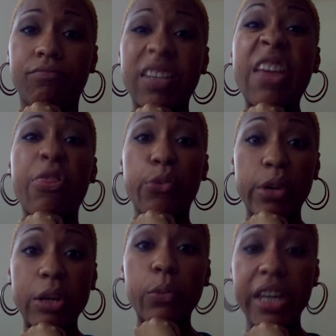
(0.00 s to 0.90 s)
in
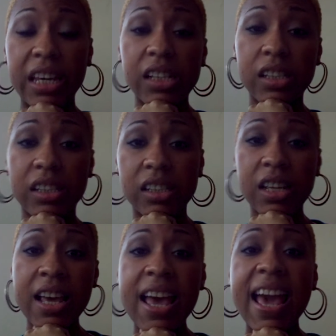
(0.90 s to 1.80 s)
three weeks
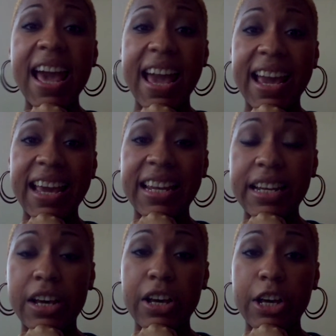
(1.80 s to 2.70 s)
and
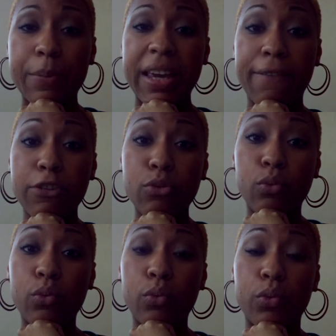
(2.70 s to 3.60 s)
um, if
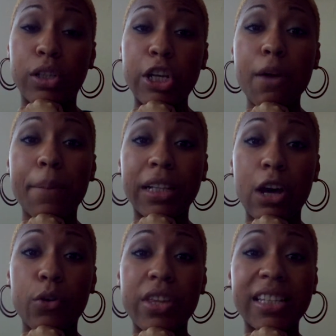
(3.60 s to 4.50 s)
you look
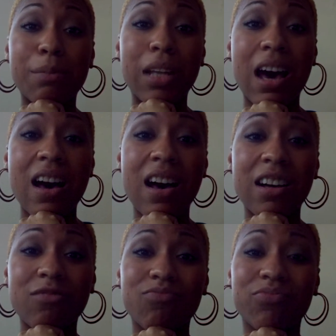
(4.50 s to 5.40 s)
below this
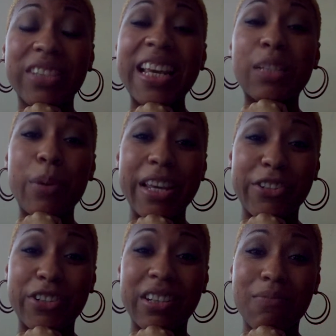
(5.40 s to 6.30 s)
blog, it's
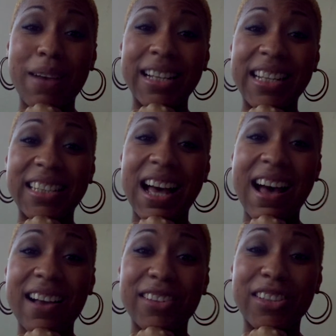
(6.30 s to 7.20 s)
pictures of my
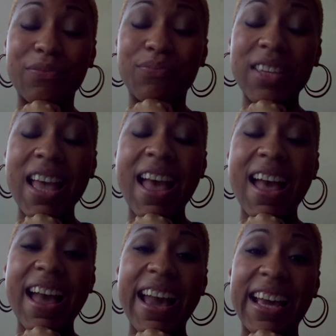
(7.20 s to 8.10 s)
detox.
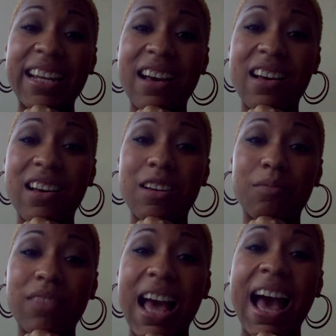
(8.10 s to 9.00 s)
And
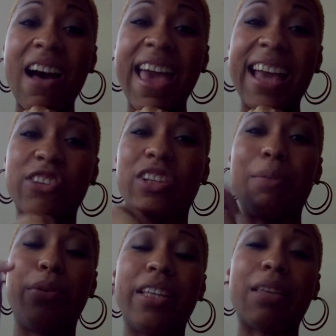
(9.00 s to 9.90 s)
um, I'll actually
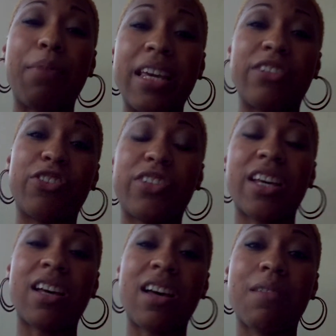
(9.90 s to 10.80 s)
put the pictures
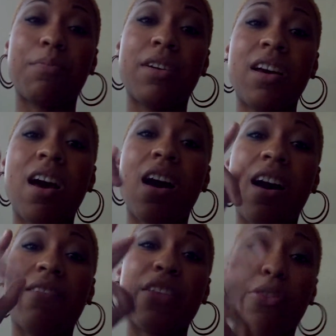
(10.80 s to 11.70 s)
up
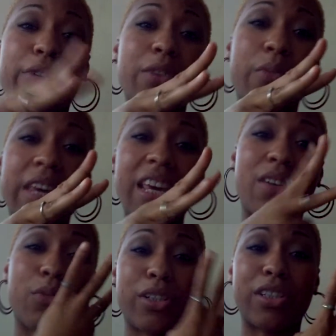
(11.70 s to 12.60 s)
of the three
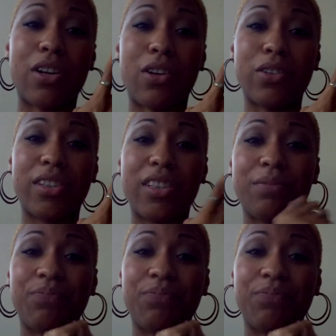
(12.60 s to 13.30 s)
week results